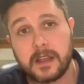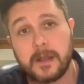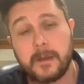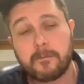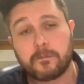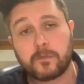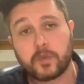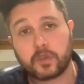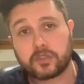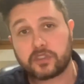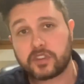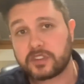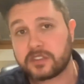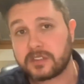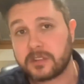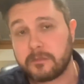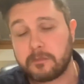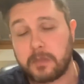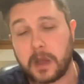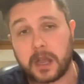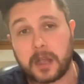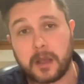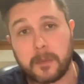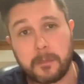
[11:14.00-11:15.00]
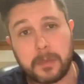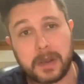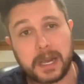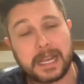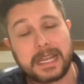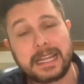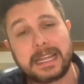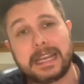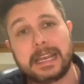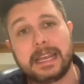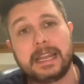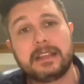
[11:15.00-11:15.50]
not just a
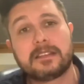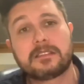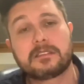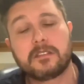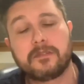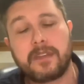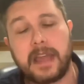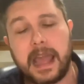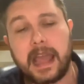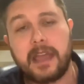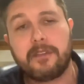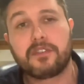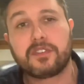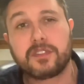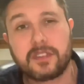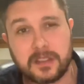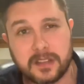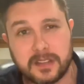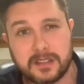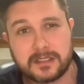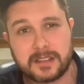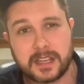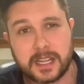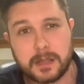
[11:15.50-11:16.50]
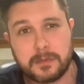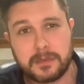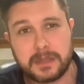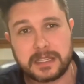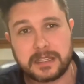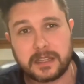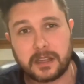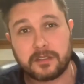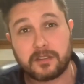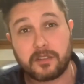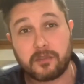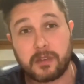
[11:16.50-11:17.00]
complete list of everything that's going to be
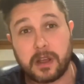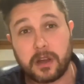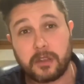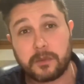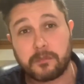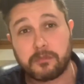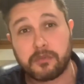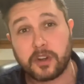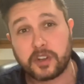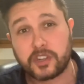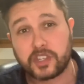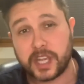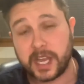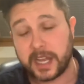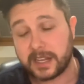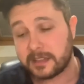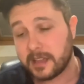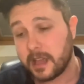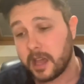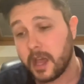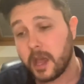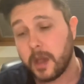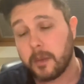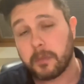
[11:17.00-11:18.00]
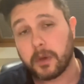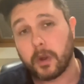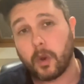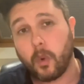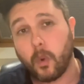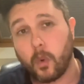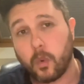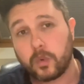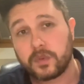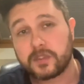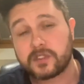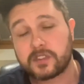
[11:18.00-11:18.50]
done throughout the project, but
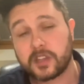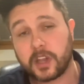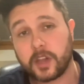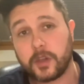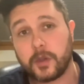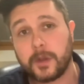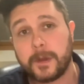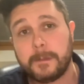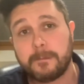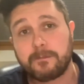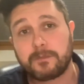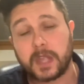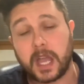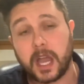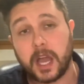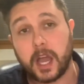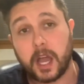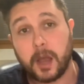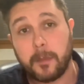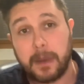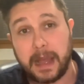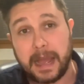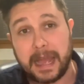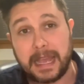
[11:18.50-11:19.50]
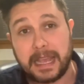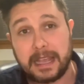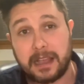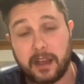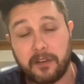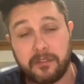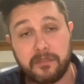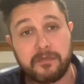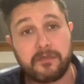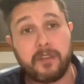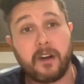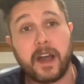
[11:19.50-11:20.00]
also
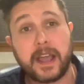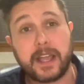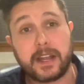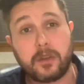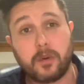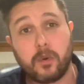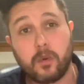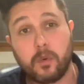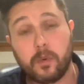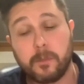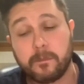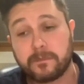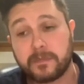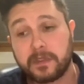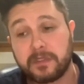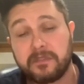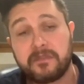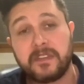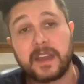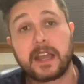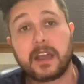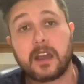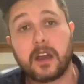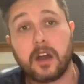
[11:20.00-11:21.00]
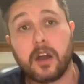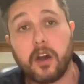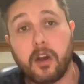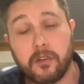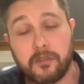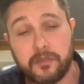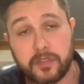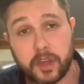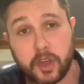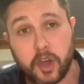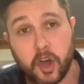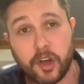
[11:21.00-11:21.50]
a final figure
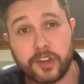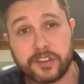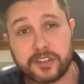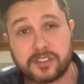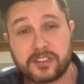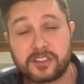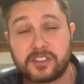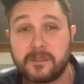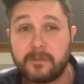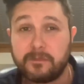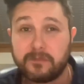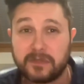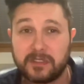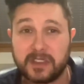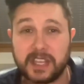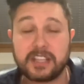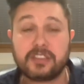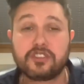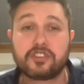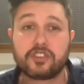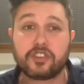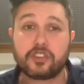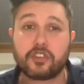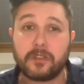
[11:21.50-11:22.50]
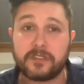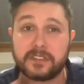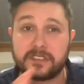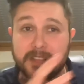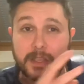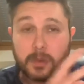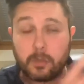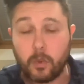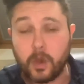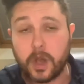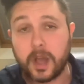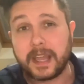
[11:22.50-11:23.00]
of the costs. This should
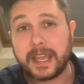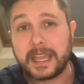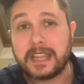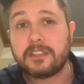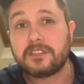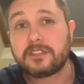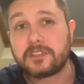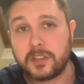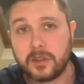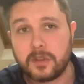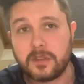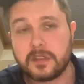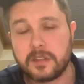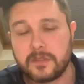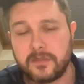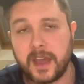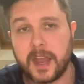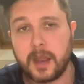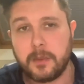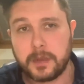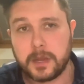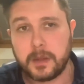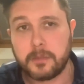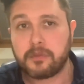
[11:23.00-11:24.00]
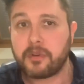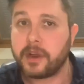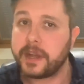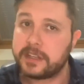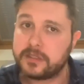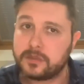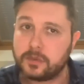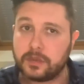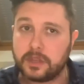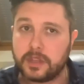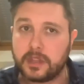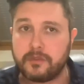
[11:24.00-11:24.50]
obviously work into the development
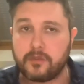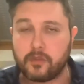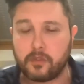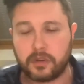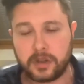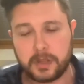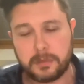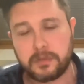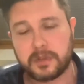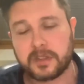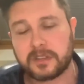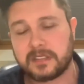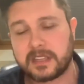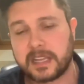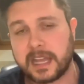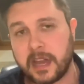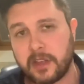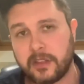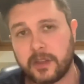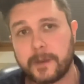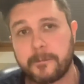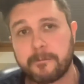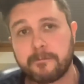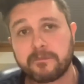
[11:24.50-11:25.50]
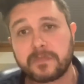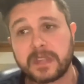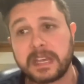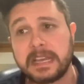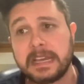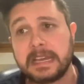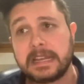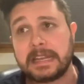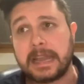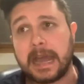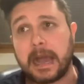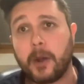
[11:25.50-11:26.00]
appraisal that you've already put together.
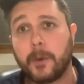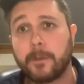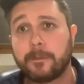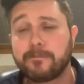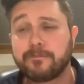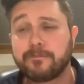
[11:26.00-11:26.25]
Now,